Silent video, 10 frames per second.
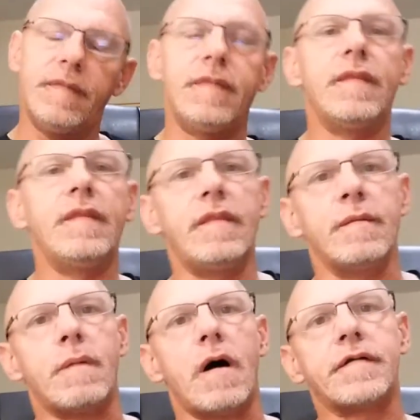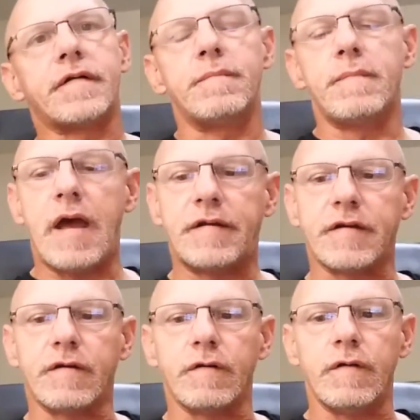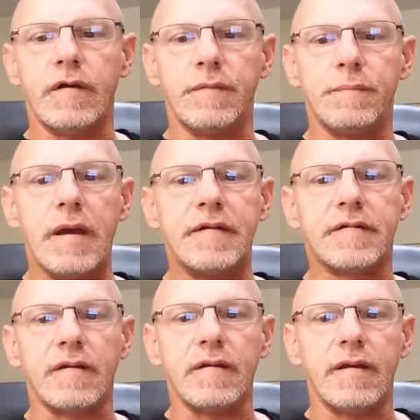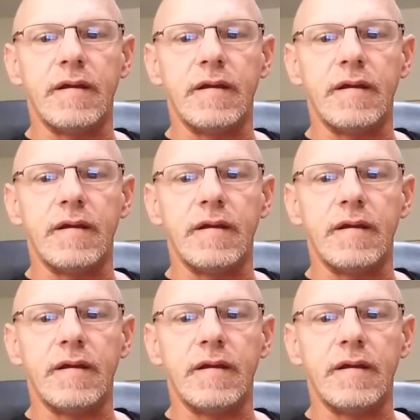the Boston Massacre is basically,